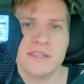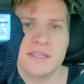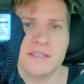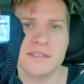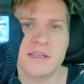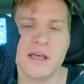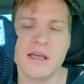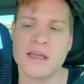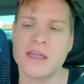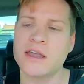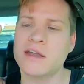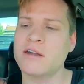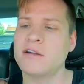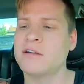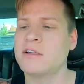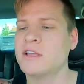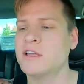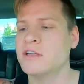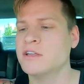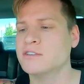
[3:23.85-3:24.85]
the tongue
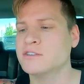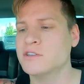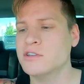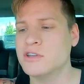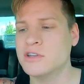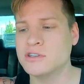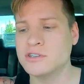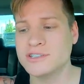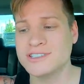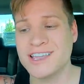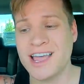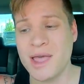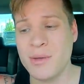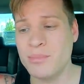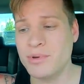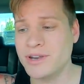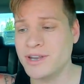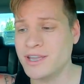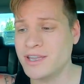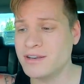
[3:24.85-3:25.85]
here, so you can just type
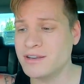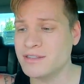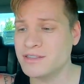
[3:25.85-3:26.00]
it in.